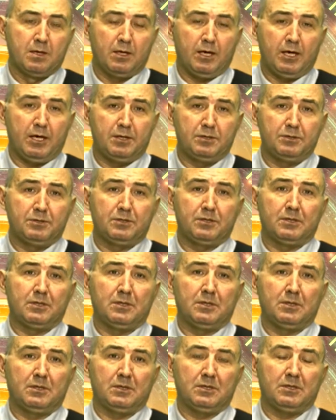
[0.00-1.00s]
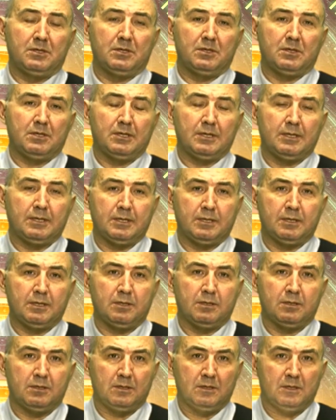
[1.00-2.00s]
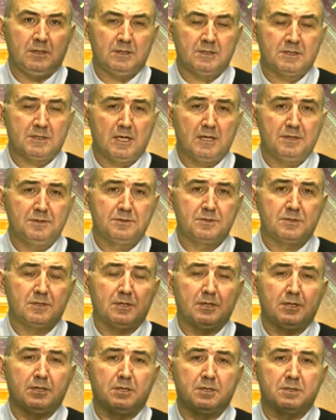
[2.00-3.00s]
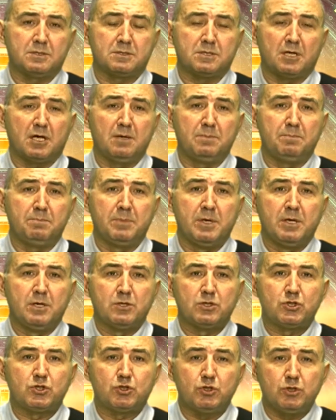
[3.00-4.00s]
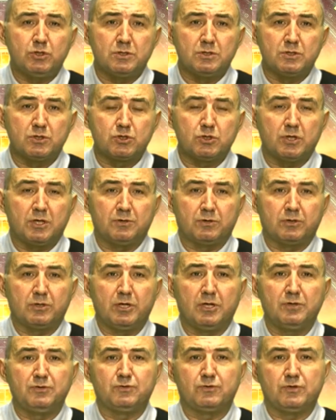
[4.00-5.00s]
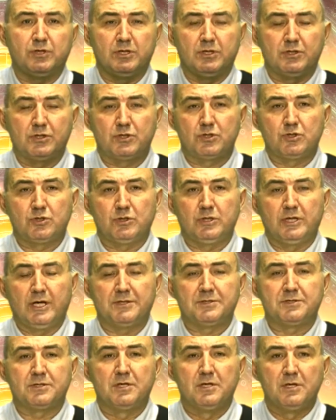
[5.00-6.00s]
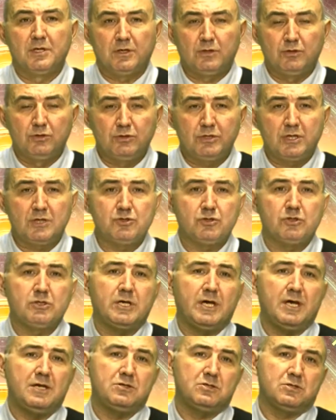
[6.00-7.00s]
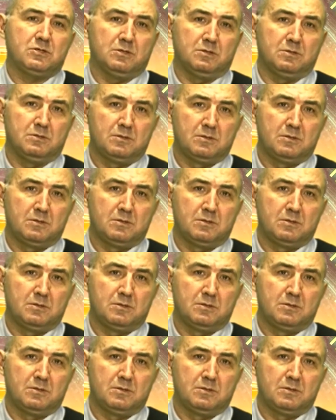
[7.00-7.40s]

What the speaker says: And he sent some students to other countries to get good education.